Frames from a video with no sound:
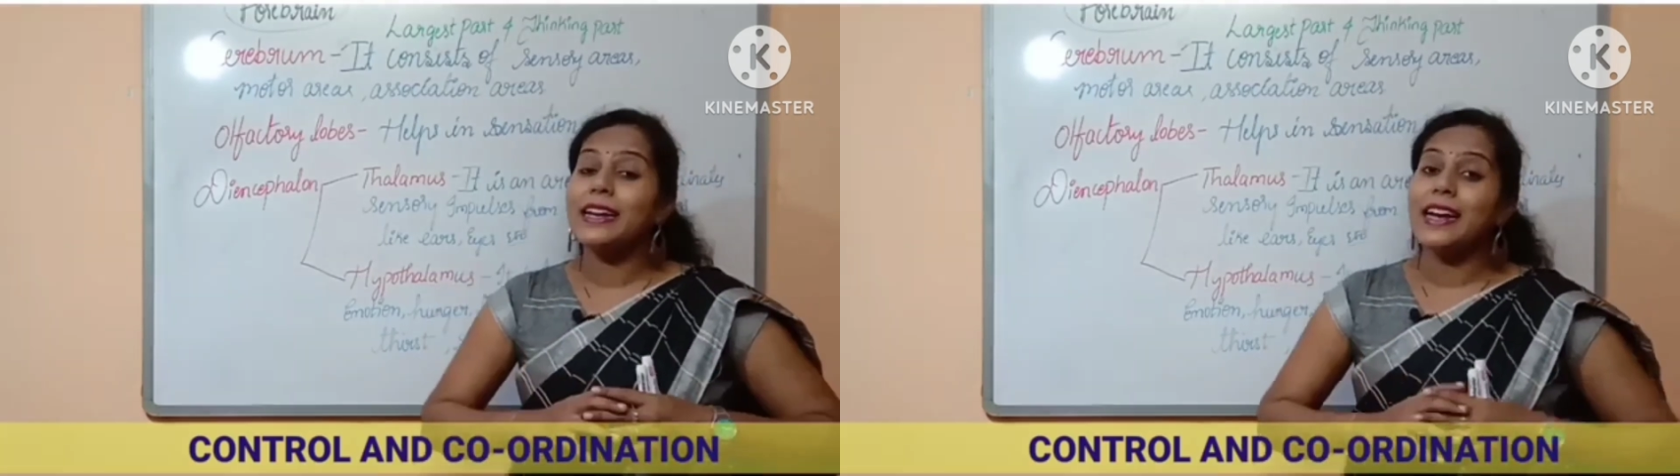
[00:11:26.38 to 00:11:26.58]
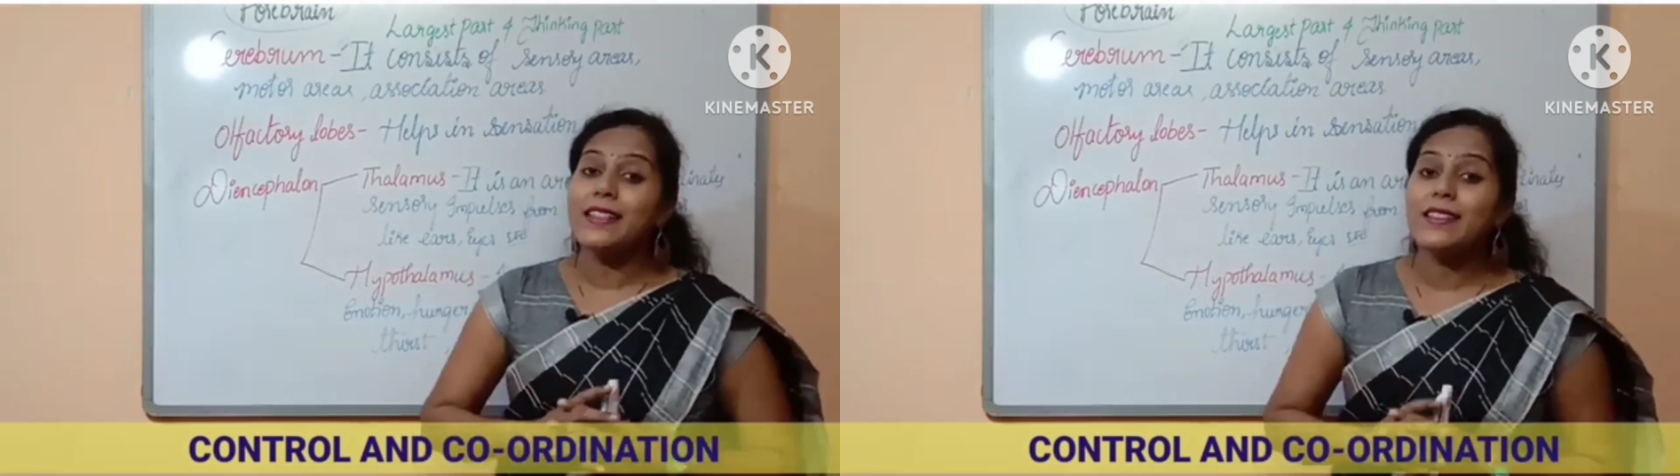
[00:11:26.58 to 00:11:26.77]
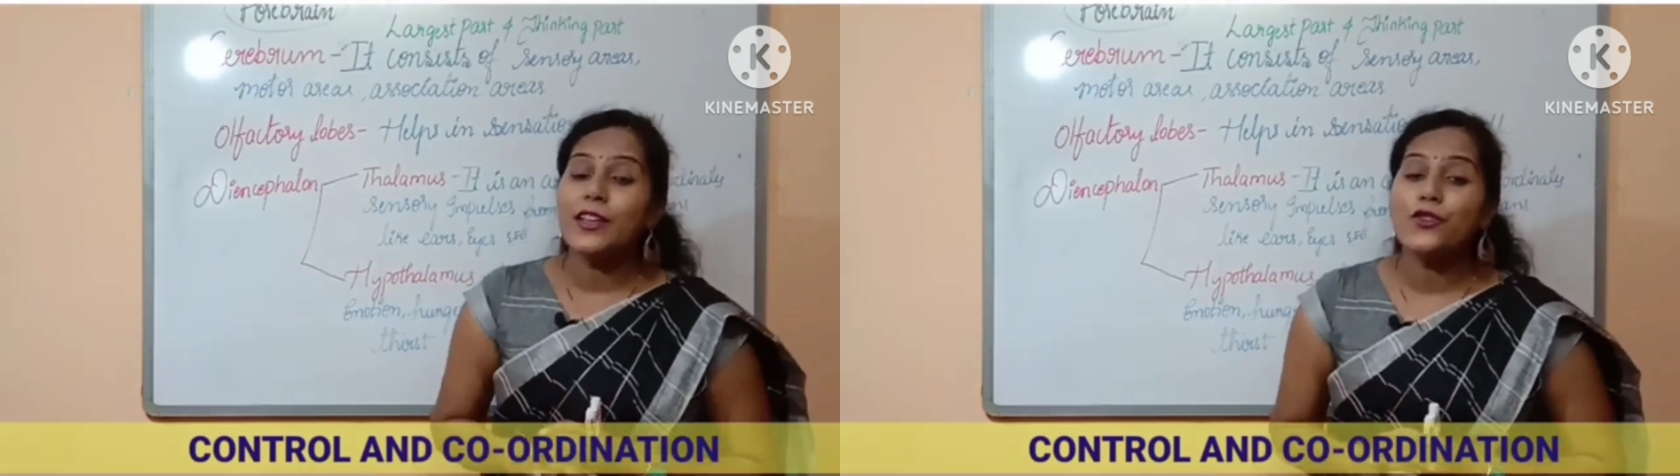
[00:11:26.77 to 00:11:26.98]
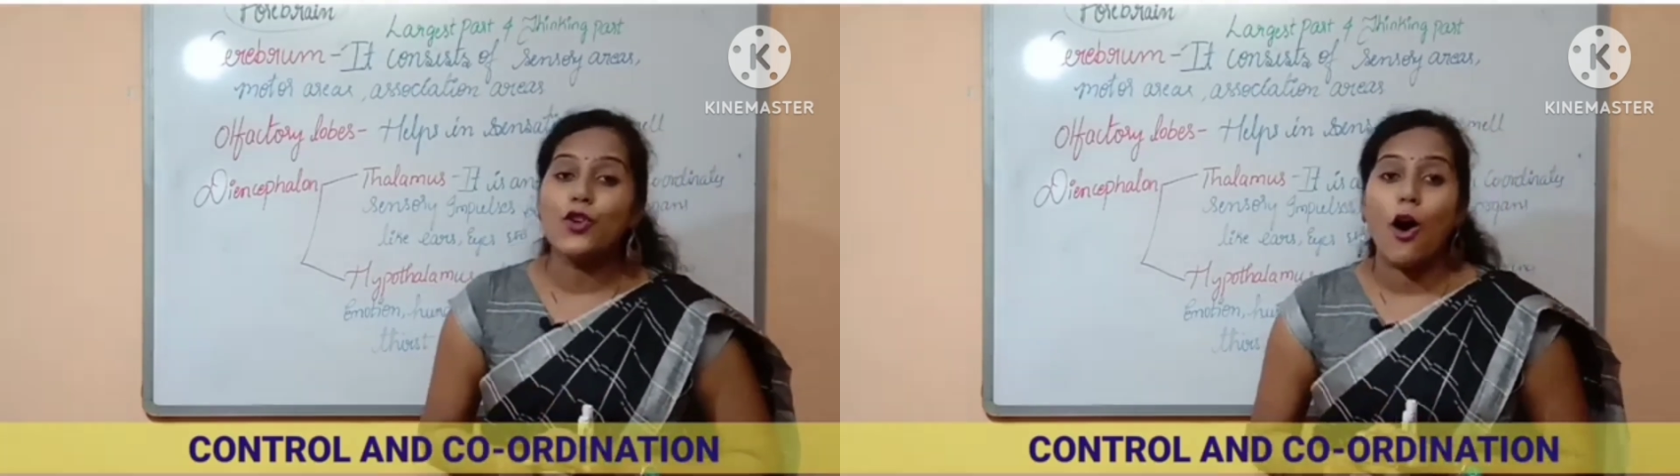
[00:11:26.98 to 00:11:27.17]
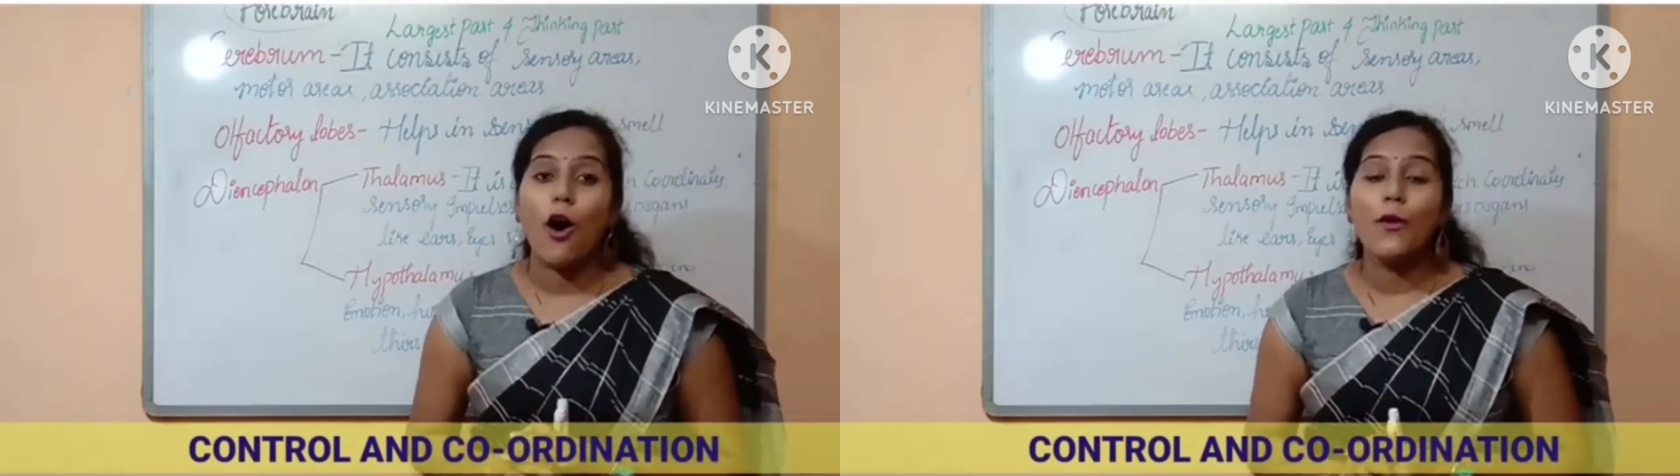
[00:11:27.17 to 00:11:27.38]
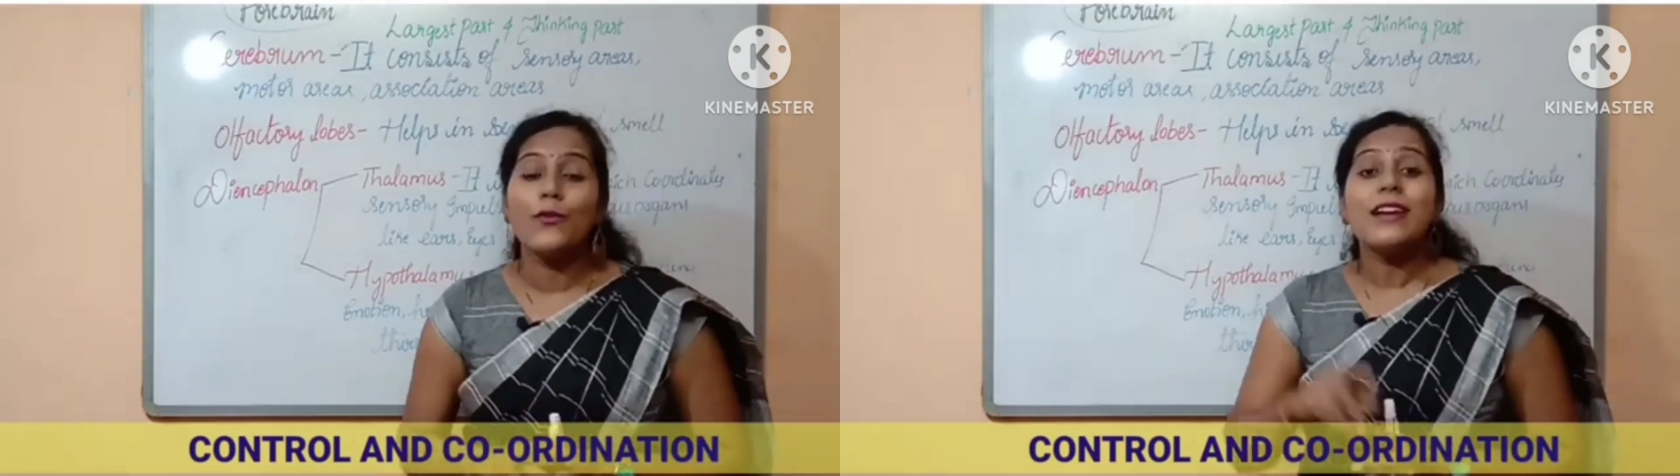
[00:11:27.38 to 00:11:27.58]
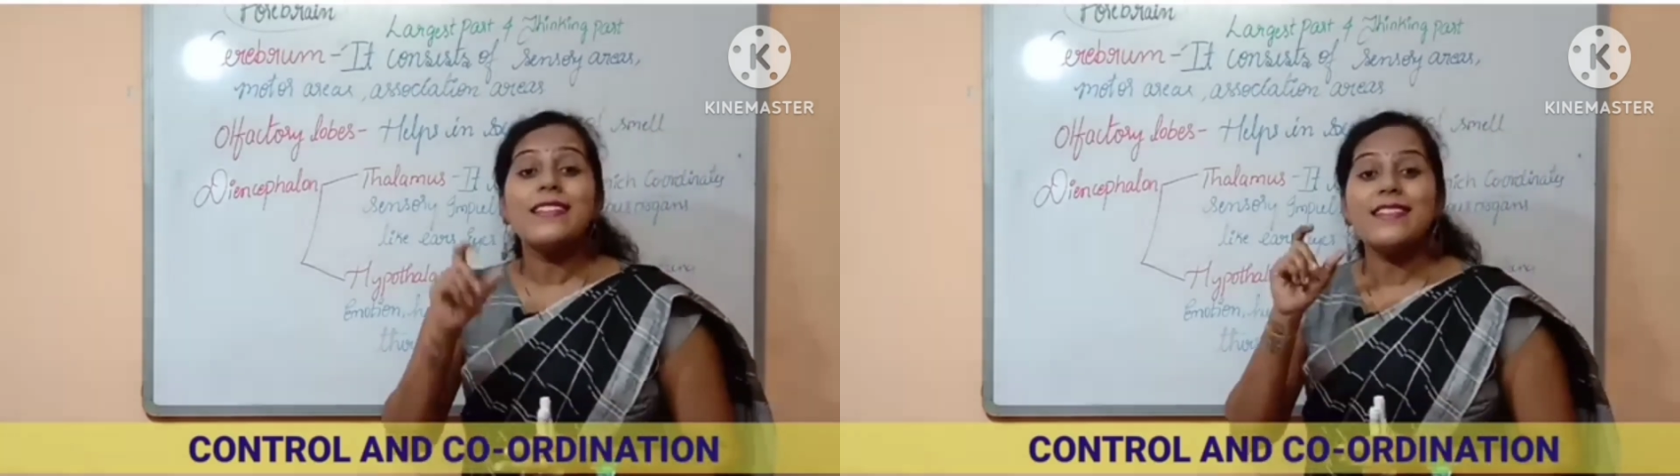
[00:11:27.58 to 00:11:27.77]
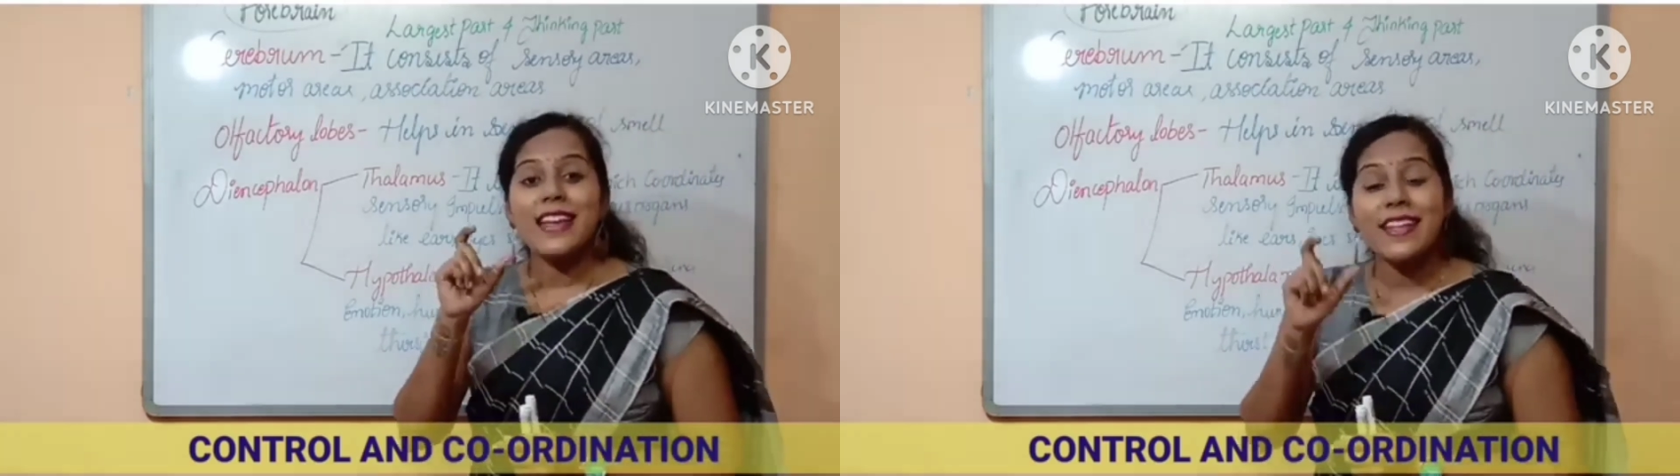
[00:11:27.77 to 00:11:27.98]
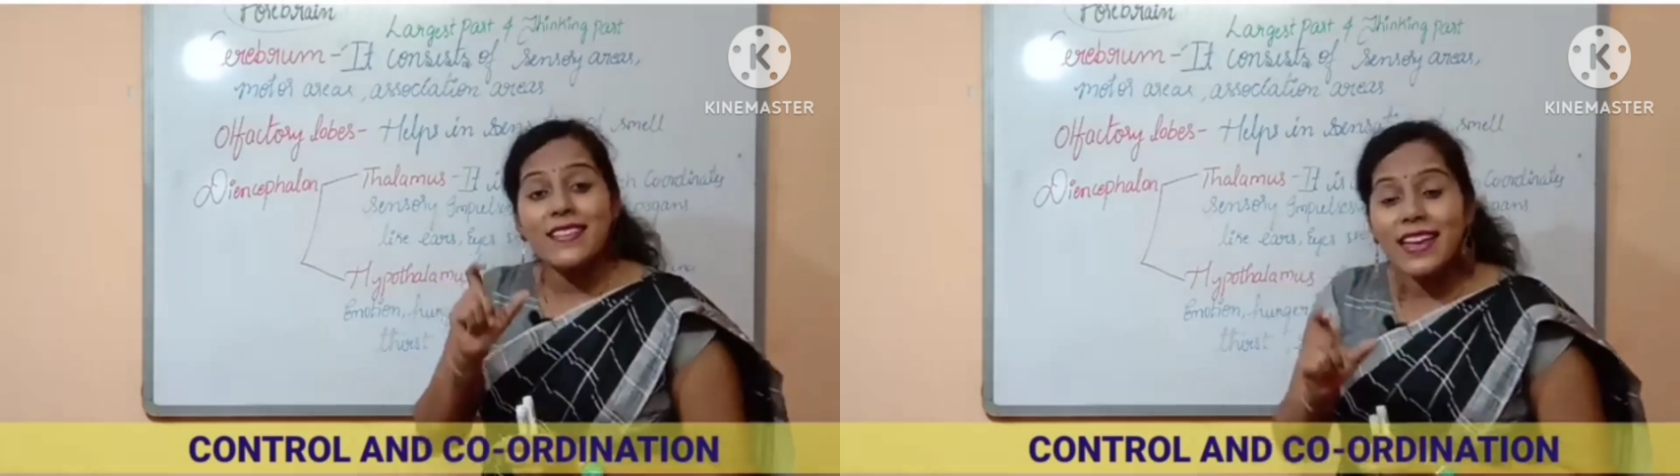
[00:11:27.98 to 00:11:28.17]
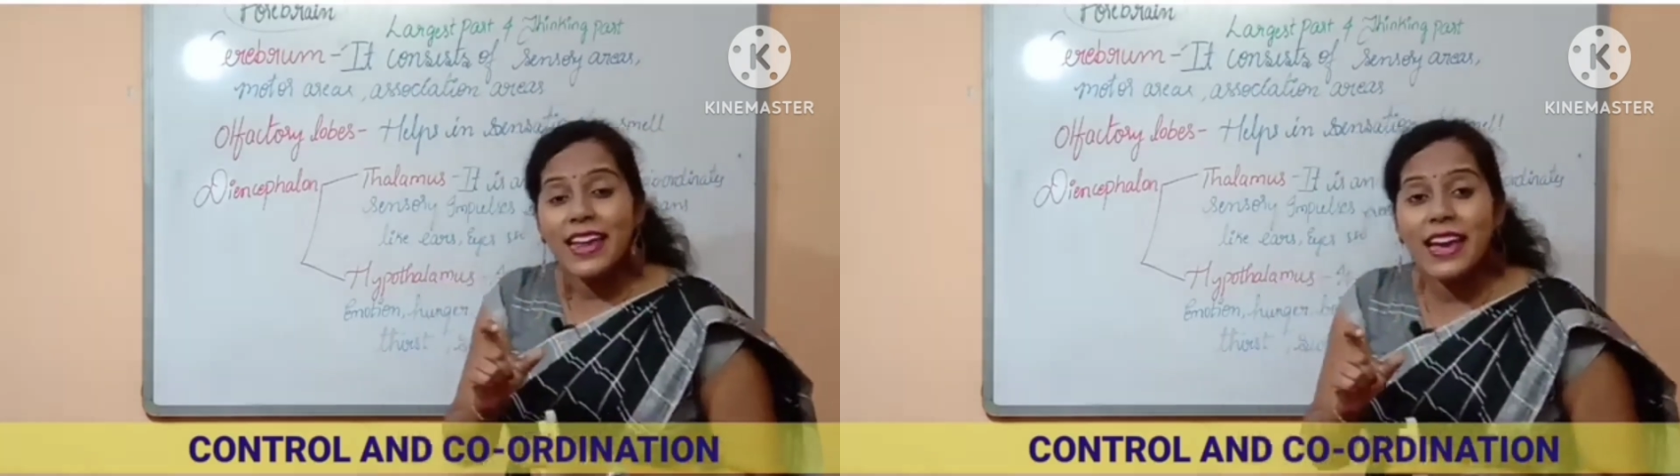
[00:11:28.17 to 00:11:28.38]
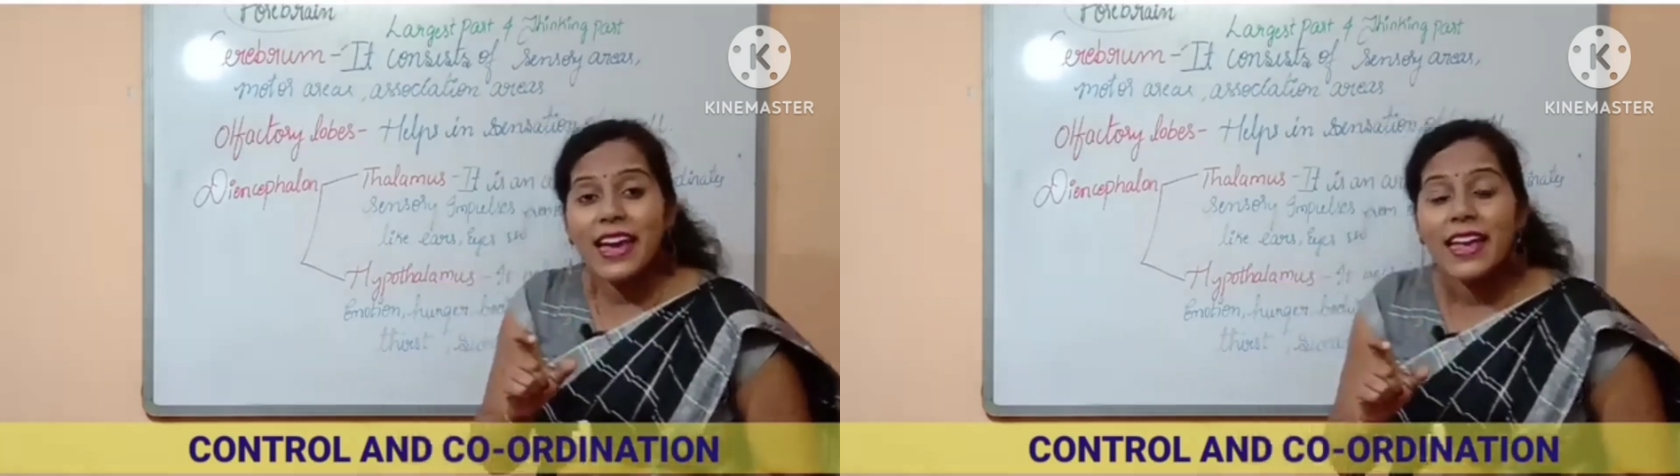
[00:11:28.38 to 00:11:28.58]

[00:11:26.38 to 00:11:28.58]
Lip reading: it consists of sensory